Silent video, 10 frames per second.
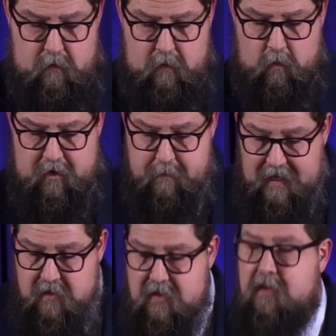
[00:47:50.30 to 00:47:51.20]
Which
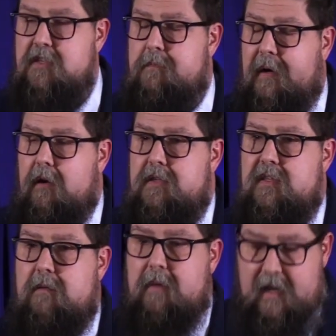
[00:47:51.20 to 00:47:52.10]
means that the spirits
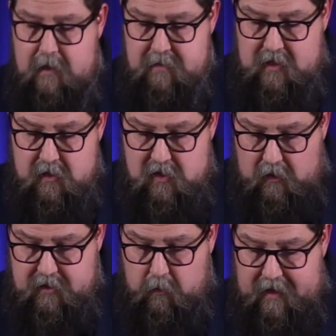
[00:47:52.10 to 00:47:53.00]
that mediums
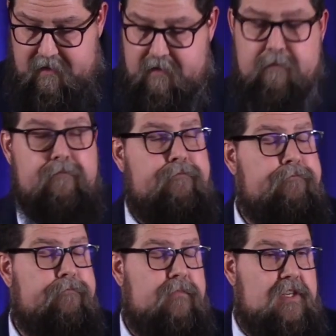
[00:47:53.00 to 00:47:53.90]
consulted with,
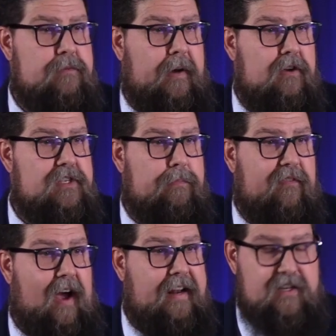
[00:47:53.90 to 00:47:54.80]
the spirits that
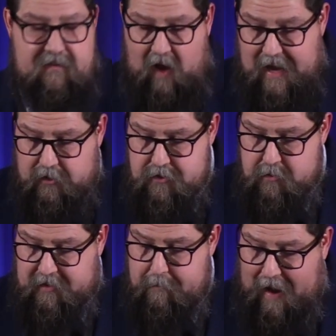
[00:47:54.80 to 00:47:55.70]
provided diviners
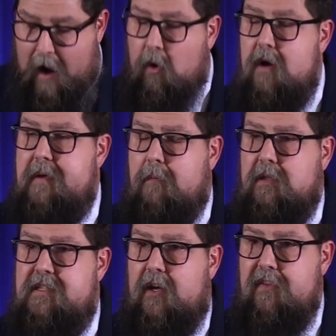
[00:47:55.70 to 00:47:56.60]
with the power to be able
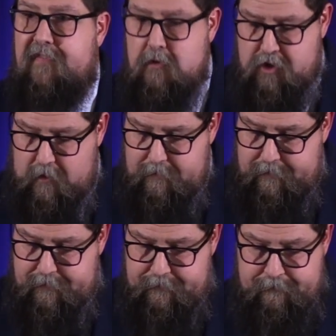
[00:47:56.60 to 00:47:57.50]
to tell the future,
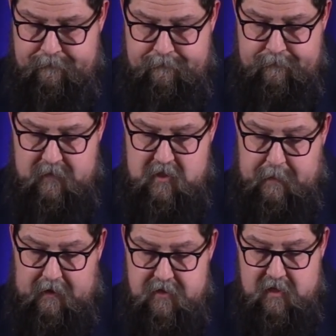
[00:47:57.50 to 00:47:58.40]

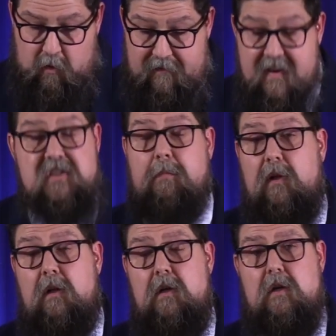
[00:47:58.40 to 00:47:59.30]
spirits that were
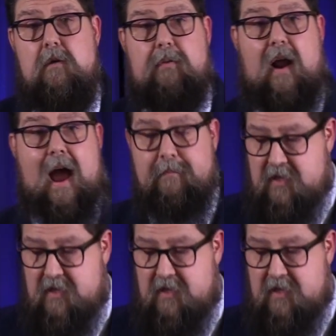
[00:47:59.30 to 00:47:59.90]
visible, perhaps as